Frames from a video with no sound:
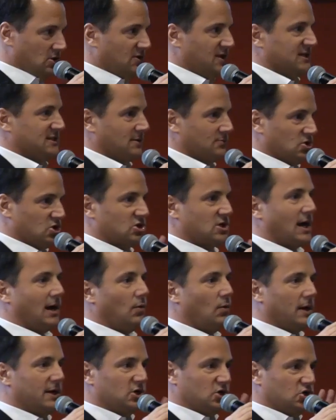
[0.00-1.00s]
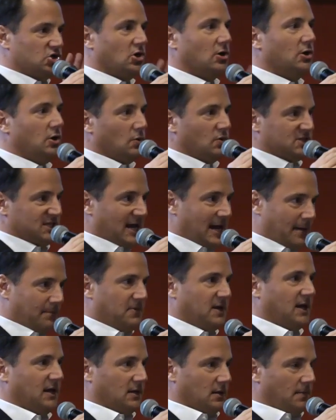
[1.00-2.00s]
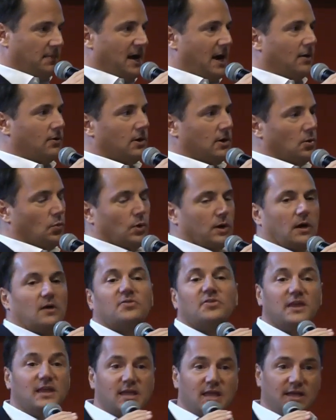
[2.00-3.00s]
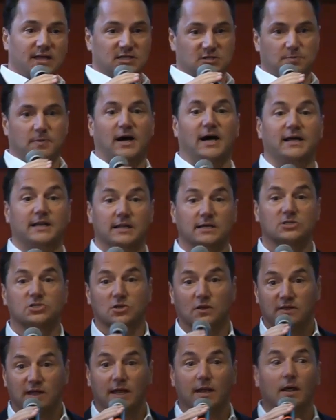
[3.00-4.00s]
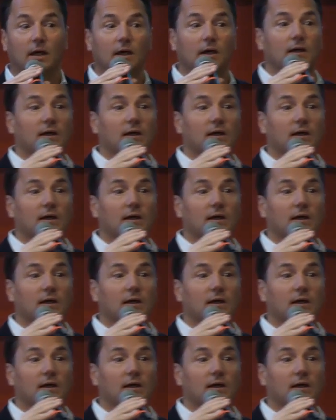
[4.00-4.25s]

do this. I want to show you what's happening in the background and what our thinking is behind it, so that